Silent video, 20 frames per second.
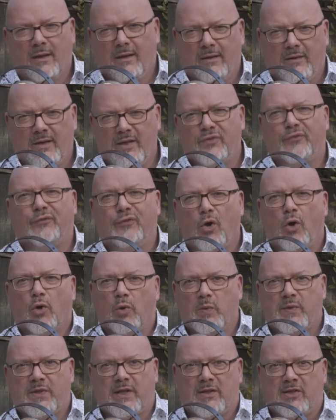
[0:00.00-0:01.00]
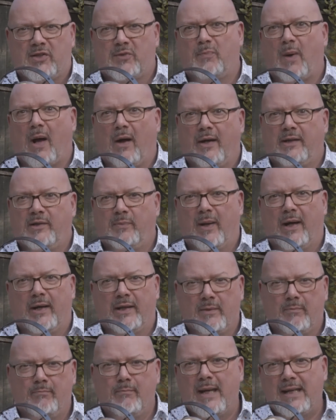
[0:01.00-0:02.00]
This vlog was inspired by an
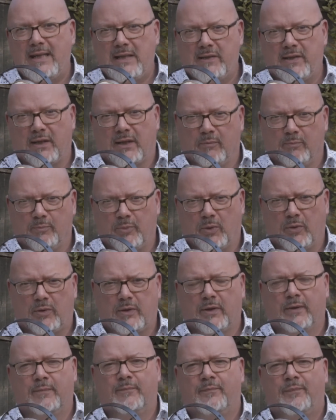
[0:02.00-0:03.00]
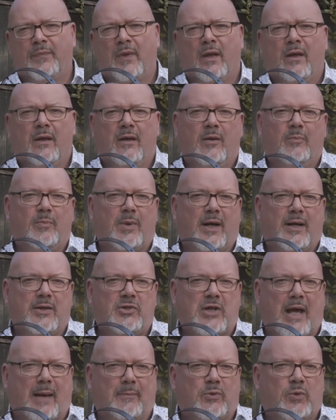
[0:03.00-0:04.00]
amazing book by a
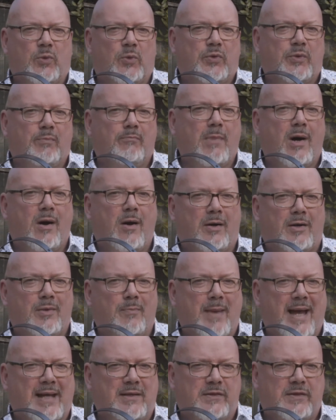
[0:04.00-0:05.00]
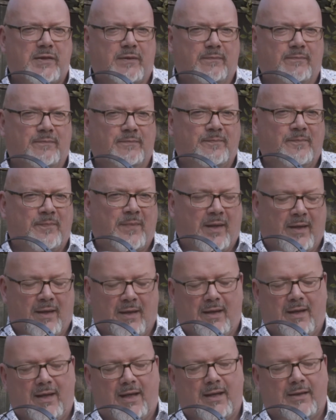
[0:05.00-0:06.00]
chap called Mark Manson,
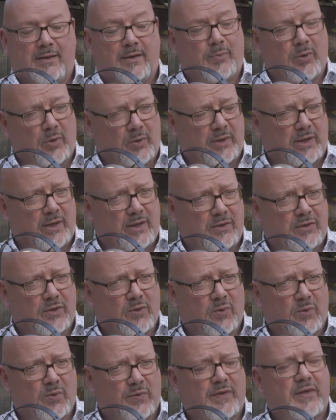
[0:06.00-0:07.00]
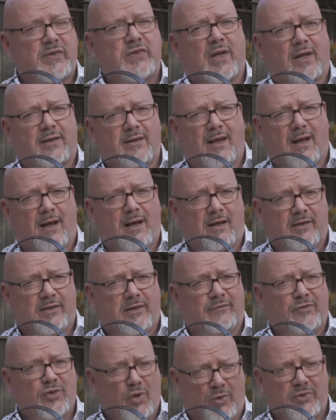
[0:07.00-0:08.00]
and the book is called The Subtle Art
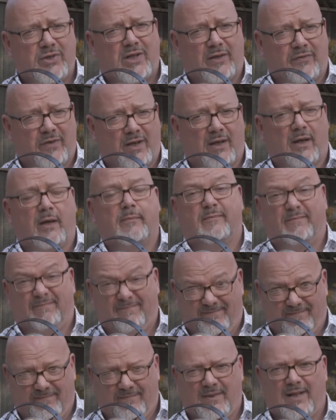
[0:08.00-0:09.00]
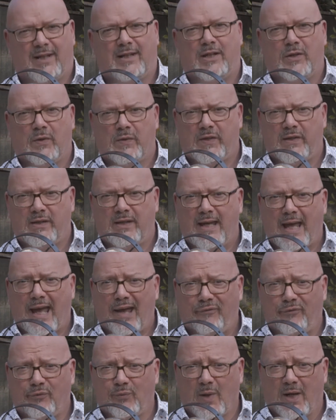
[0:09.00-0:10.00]
of Not Giving Up, and he uses the
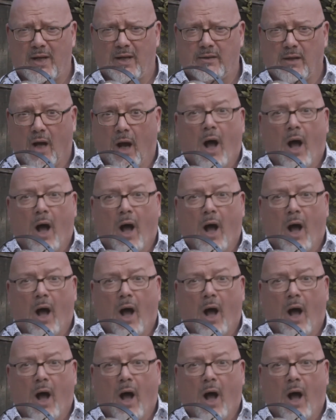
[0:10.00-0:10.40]
F word.